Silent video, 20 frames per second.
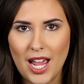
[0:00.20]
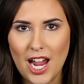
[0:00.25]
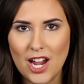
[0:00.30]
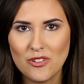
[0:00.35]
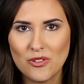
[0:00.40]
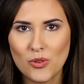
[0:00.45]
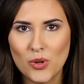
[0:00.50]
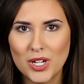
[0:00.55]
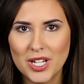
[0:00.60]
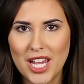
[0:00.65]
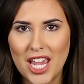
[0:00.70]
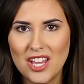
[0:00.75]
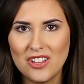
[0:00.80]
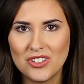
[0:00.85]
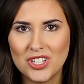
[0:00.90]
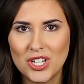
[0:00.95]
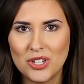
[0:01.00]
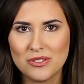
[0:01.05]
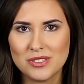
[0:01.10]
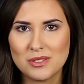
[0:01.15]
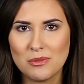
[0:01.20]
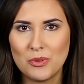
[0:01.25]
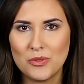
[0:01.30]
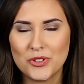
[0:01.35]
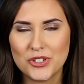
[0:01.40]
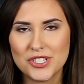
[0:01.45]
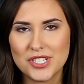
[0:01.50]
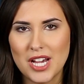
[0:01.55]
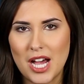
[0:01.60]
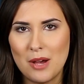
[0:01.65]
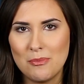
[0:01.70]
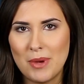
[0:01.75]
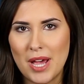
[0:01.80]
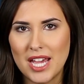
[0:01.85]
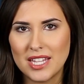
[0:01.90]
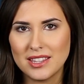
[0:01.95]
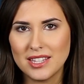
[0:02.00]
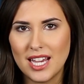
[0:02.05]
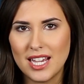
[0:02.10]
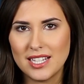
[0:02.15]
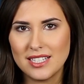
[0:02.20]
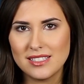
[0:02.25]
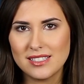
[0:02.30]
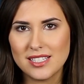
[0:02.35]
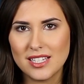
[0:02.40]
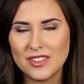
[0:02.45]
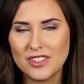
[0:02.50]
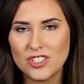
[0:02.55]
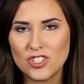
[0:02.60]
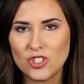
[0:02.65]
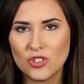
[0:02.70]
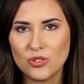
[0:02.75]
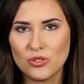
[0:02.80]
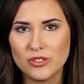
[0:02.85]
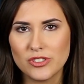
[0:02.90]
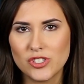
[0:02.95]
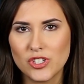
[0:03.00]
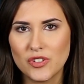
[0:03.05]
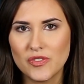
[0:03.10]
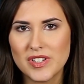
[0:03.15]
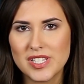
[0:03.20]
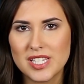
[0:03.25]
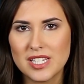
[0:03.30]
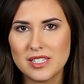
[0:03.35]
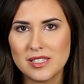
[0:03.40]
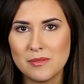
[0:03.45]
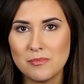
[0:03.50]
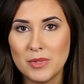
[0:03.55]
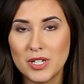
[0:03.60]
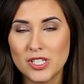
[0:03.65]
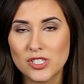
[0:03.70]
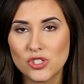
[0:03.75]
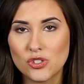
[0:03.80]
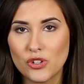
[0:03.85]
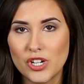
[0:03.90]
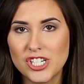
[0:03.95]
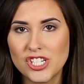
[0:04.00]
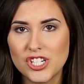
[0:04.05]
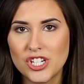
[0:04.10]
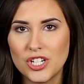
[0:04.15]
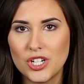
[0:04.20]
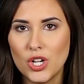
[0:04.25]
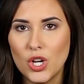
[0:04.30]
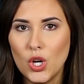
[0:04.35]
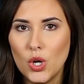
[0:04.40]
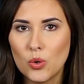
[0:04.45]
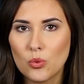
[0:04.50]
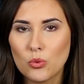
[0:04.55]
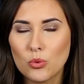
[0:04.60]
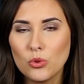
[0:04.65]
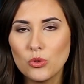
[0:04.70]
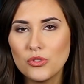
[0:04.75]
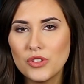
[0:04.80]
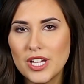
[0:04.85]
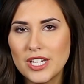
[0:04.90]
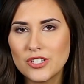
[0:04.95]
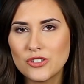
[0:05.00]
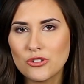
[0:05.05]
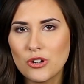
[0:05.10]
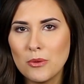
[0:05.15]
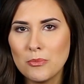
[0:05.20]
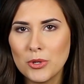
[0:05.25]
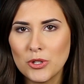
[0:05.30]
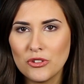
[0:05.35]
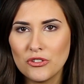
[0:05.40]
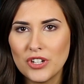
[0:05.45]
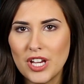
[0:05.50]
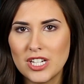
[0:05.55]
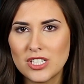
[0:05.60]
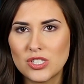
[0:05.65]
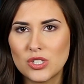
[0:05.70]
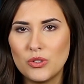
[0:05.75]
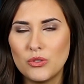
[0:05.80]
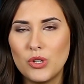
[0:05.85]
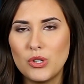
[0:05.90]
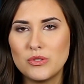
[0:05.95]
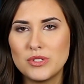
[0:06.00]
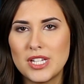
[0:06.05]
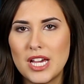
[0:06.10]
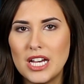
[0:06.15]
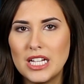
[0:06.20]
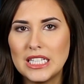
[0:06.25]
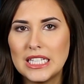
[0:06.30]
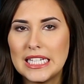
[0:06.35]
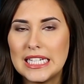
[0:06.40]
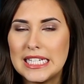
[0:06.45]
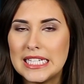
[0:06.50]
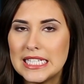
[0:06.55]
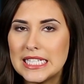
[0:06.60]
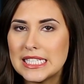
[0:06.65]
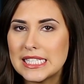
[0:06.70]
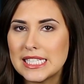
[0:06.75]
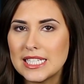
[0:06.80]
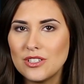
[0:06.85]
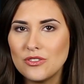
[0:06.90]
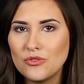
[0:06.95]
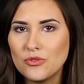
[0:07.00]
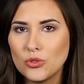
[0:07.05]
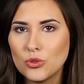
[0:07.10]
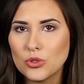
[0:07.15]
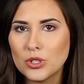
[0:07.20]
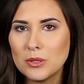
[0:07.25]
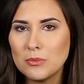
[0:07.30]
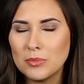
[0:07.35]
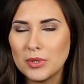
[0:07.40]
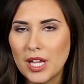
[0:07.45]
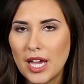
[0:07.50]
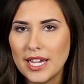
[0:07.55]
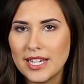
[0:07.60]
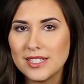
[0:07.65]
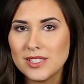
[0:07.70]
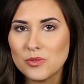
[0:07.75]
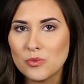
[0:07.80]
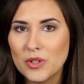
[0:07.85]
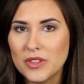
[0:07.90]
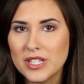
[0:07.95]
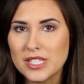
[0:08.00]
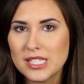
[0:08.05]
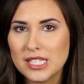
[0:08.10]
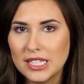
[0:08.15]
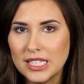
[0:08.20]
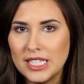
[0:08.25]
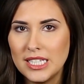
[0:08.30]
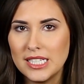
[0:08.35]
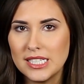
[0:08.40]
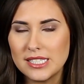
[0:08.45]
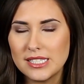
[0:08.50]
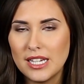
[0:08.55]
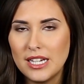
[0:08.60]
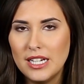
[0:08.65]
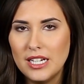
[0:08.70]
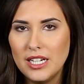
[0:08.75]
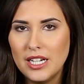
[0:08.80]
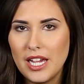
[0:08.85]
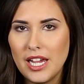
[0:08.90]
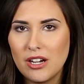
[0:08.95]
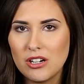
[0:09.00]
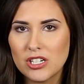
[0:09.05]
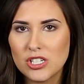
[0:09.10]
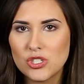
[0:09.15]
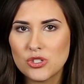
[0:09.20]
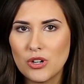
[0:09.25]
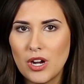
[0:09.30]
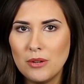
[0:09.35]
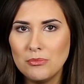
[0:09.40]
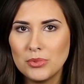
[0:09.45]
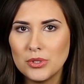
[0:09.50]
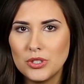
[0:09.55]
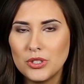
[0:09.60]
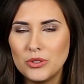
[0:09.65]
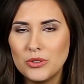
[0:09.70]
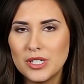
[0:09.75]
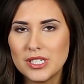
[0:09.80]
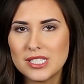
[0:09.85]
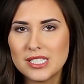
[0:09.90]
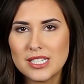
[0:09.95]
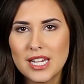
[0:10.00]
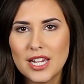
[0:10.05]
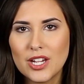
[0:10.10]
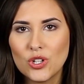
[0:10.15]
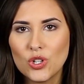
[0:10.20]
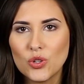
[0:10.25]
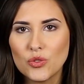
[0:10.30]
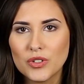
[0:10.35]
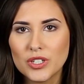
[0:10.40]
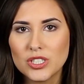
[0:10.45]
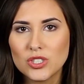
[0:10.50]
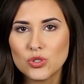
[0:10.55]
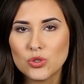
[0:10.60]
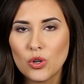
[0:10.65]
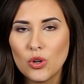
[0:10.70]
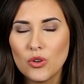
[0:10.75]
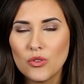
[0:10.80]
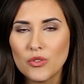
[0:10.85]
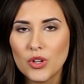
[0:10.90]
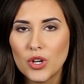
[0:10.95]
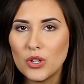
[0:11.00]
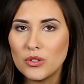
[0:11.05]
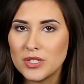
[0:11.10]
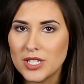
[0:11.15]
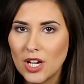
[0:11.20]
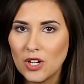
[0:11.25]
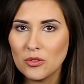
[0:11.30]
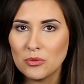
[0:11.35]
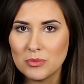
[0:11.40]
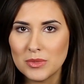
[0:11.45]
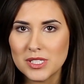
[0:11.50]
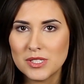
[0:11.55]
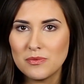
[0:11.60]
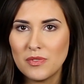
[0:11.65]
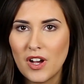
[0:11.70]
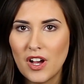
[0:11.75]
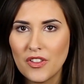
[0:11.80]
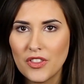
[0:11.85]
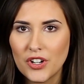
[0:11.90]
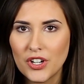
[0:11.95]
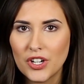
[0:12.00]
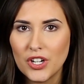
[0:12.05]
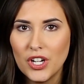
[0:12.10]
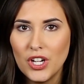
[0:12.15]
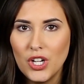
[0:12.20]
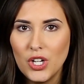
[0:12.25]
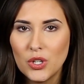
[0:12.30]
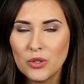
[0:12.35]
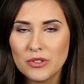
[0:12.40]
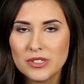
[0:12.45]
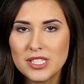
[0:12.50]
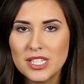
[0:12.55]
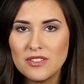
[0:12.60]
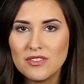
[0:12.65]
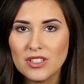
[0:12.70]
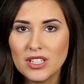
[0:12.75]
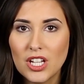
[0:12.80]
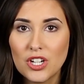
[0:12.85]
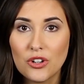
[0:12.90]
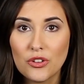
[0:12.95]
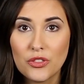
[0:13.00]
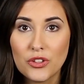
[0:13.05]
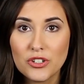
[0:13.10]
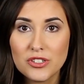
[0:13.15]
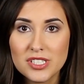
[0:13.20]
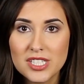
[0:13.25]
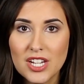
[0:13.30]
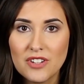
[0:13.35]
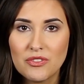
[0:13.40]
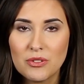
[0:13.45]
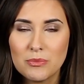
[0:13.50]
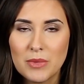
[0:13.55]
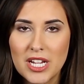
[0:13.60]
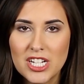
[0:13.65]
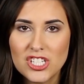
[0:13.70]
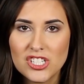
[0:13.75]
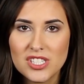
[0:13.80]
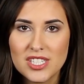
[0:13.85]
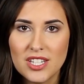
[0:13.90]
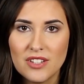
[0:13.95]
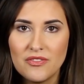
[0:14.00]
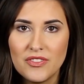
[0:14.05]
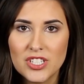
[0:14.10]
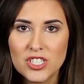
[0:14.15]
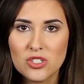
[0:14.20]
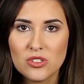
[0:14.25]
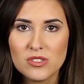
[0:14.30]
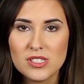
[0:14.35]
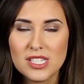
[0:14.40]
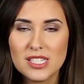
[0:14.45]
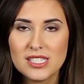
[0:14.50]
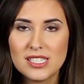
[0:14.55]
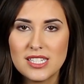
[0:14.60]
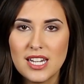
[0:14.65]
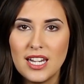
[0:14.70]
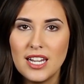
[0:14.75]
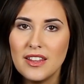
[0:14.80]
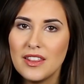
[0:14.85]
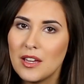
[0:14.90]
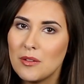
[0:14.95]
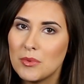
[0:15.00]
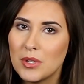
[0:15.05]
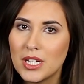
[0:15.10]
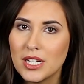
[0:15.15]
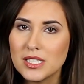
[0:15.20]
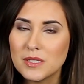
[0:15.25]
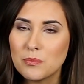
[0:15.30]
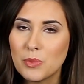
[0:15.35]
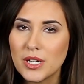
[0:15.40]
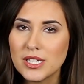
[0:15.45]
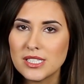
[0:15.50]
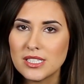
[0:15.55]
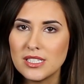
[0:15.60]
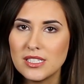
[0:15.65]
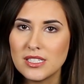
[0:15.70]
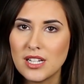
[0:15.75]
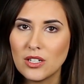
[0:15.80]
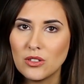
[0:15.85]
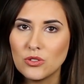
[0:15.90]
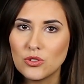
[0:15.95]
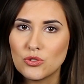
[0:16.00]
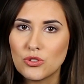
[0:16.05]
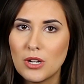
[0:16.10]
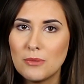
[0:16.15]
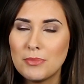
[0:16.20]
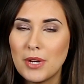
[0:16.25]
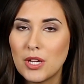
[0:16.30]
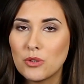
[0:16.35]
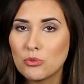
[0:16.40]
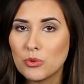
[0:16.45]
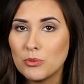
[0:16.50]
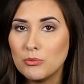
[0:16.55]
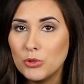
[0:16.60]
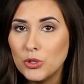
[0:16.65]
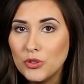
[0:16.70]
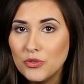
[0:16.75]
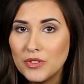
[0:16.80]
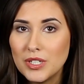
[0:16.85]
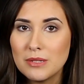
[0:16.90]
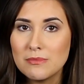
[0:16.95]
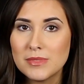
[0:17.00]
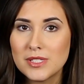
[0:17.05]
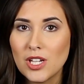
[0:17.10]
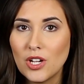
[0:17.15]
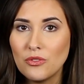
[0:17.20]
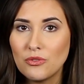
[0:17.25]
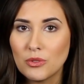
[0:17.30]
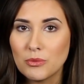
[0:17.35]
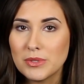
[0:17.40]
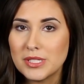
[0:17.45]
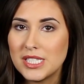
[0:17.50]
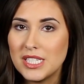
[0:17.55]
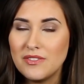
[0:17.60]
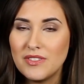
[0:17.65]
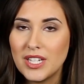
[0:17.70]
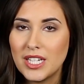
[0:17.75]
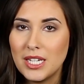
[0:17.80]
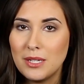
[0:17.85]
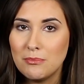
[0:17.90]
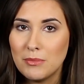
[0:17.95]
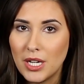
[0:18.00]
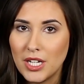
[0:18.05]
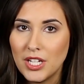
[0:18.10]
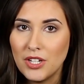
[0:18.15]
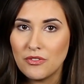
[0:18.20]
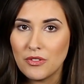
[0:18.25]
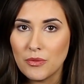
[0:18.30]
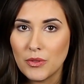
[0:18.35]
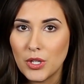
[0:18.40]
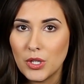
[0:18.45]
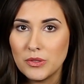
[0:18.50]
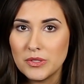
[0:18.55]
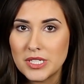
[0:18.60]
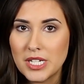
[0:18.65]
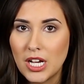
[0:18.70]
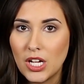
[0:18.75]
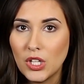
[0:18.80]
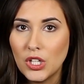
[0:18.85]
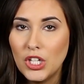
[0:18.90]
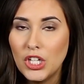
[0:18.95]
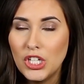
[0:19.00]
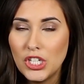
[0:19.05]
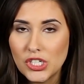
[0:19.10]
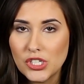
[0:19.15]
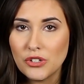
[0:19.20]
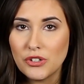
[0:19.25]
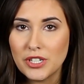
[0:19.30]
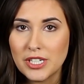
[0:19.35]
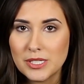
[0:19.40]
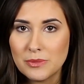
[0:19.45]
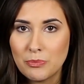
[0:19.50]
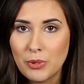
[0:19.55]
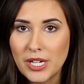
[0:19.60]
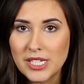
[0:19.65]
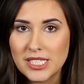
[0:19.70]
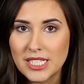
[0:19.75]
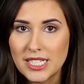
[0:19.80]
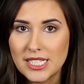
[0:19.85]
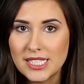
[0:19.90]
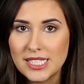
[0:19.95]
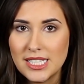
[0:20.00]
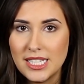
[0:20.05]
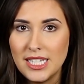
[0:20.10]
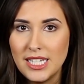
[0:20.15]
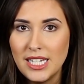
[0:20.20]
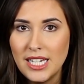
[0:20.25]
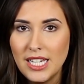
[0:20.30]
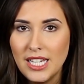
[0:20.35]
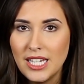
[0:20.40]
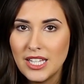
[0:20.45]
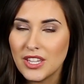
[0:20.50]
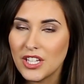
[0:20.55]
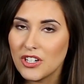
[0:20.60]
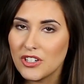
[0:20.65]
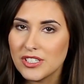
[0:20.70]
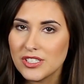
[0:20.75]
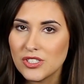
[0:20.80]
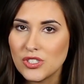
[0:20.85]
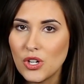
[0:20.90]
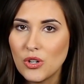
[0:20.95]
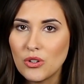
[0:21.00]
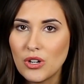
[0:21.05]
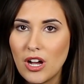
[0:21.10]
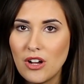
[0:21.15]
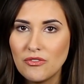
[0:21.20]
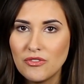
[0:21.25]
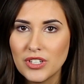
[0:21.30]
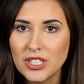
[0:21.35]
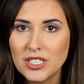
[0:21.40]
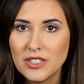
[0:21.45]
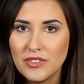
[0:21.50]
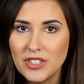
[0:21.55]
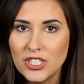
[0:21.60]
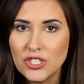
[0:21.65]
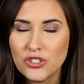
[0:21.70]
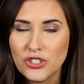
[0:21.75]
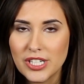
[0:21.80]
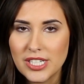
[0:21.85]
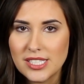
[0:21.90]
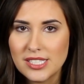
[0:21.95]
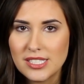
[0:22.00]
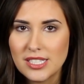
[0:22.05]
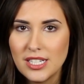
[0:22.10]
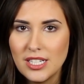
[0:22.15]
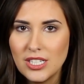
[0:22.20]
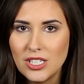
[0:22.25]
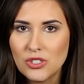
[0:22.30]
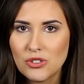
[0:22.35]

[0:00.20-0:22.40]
Hi everyone, Caitlin here with some of your top headlines. The General Services Administration ruled that Trump International Hotel is in full compliance with its lease. Eric Trump, who has taken over control of the hotel from his father, received a letter Thursday from agency officials stating that because President Donald Trump had removed himself from receiving any money from the hotel during his presidency, there is no conflict of interest.